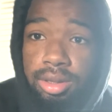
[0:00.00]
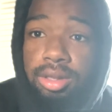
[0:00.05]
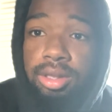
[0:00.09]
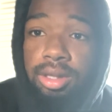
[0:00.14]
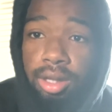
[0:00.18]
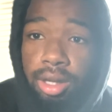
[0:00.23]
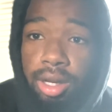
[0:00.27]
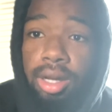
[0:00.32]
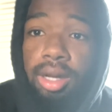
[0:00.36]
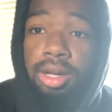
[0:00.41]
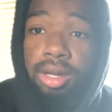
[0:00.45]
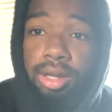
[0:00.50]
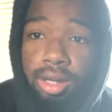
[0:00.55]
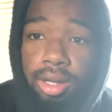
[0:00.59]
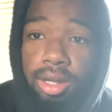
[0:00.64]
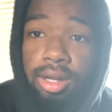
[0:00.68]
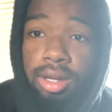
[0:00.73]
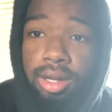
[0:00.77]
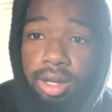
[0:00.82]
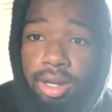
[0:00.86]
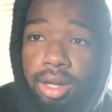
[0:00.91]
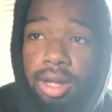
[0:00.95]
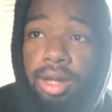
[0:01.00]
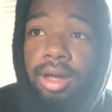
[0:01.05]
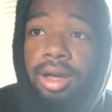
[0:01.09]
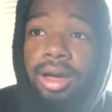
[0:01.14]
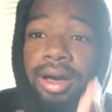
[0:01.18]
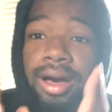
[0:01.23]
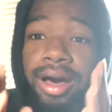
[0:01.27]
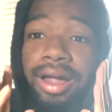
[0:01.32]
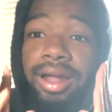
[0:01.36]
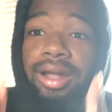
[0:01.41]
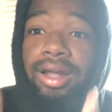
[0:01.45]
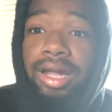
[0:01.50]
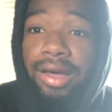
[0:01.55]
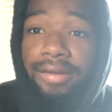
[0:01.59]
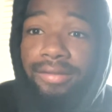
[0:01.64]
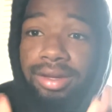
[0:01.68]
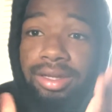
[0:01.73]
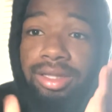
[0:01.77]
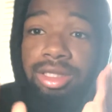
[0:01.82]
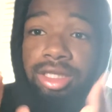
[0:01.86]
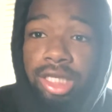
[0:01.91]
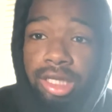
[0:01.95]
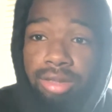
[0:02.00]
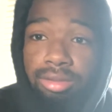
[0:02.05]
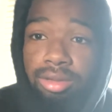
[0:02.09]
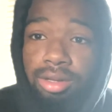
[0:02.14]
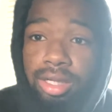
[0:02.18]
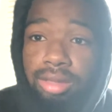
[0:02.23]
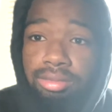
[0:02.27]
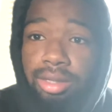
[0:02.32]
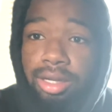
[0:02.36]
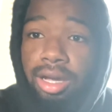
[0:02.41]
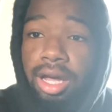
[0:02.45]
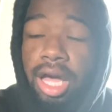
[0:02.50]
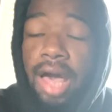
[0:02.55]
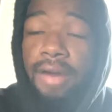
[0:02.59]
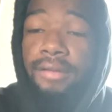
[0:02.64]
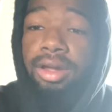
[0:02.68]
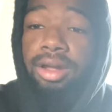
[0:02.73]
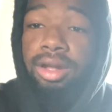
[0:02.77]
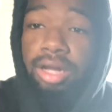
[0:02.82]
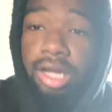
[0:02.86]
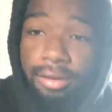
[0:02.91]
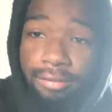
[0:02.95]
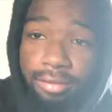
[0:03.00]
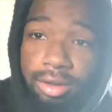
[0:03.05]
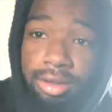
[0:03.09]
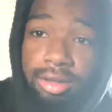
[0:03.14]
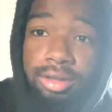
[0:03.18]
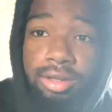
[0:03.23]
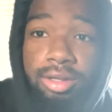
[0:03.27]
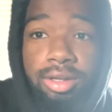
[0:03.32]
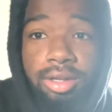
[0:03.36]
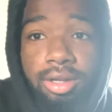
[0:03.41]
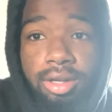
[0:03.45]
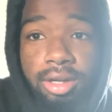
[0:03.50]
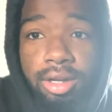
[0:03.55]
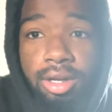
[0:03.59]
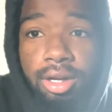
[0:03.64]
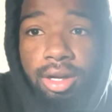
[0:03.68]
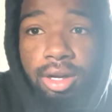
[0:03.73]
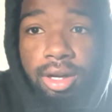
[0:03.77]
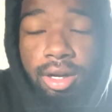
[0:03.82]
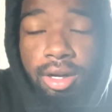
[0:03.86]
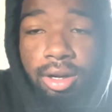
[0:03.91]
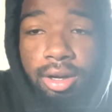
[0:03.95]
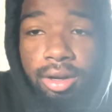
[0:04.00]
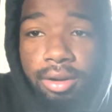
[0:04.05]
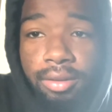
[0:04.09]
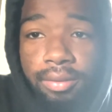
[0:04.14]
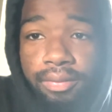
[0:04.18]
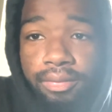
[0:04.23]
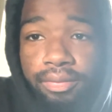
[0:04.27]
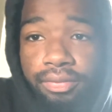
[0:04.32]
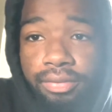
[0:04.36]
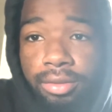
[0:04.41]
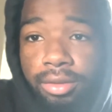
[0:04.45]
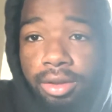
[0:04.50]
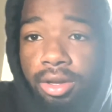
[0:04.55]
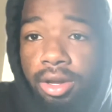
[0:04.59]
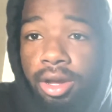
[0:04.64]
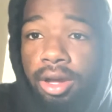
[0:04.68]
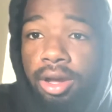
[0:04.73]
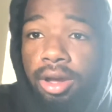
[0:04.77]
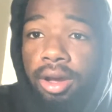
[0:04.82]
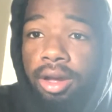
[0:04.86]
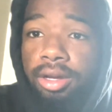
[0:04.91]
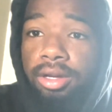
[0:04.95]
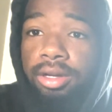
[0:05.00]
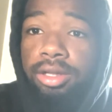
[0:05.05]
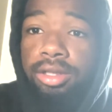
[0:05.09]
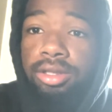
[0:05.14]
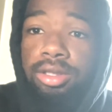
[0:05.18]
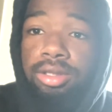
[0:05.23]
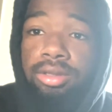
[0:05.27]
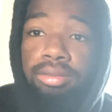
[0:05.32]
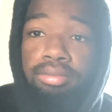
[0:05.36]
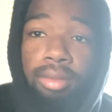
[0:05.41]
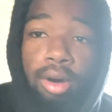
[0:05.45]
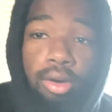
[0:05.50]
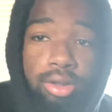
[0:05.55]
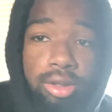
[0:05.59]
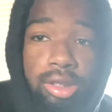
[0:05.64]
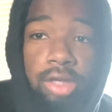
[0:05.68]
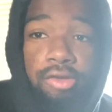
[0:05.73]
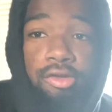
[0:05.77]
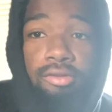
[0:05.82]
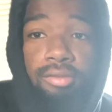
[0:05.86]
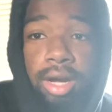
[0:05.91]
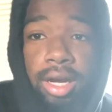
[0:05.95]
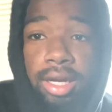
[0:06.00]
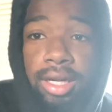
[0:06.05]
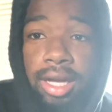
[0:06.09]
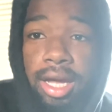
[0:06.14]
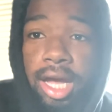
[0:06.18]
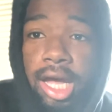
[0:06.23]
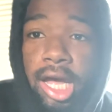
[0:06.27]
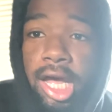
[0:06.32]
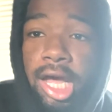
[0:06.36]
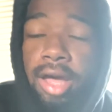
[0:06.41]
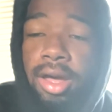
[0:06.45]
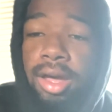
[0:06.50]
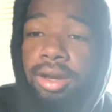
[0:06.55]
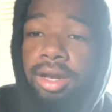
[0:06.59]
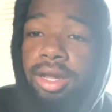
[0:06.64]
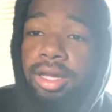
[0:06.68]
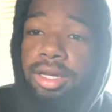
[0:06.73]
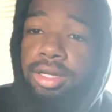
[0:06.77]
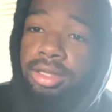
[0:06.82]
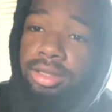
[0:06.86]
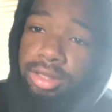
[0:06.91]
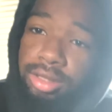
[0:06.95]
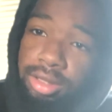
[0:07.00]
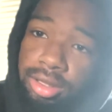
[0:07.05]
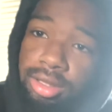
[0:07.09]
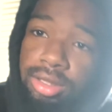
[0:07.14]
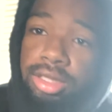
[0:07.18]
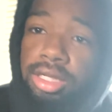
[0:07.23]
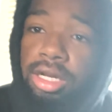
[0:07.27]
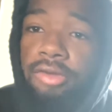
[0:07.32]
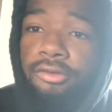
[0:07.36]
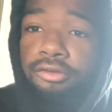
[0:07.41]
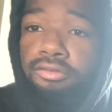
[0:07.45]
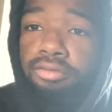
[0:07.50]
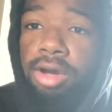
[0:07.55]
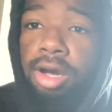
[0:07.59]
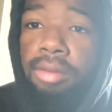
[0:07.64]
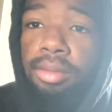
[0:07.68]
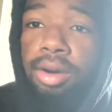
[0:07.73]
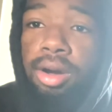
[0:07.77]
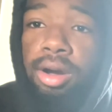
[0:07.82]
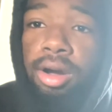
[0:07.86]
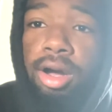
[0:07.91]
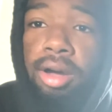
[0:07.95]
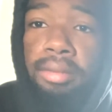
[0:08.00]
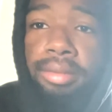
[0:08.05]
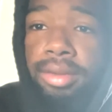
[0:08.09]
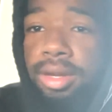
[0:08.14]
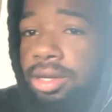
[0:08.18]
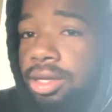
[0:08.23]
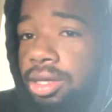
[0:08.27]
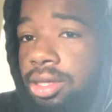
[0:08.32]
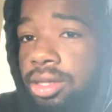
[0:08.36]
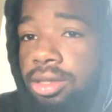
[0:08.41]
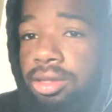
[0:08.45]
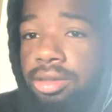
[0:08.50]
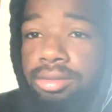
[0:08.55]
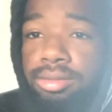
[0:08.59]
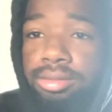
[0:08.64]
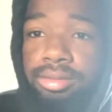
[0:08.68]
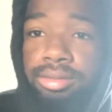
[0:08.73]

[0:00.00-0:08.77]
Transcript: Yeah. 11 siblings, man. I have 11. Um, mostly from my dad, and then some from my mom, and then